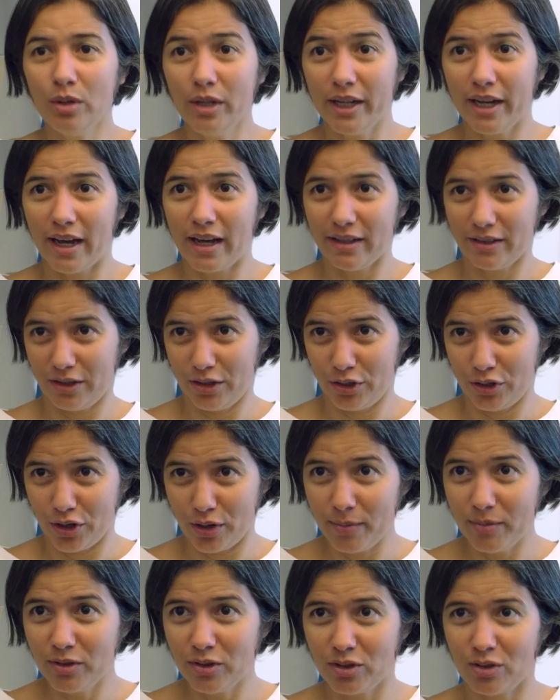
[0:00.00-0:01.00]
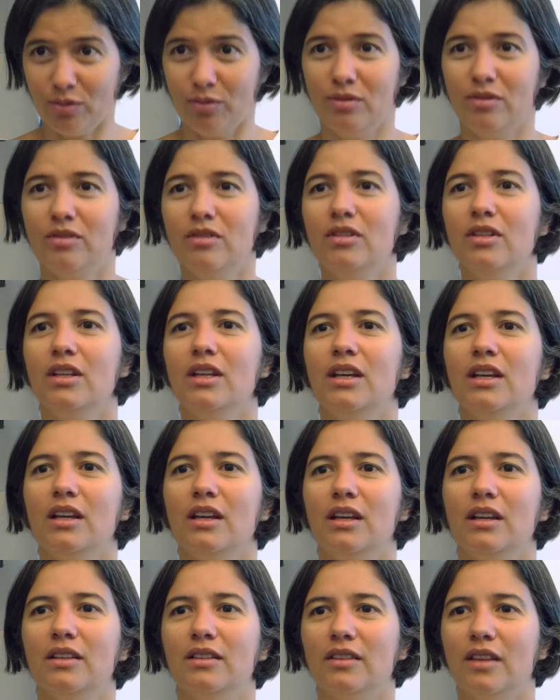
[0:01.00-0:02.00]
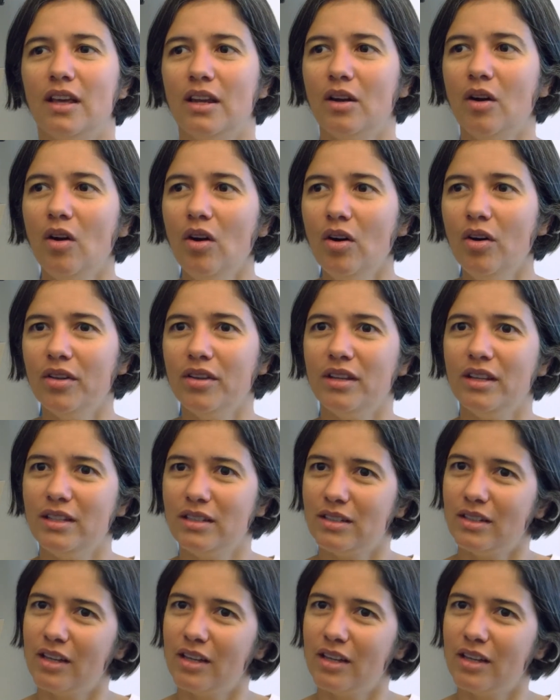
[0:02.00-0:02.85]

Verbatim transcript: Julia, the German student, said, Oh,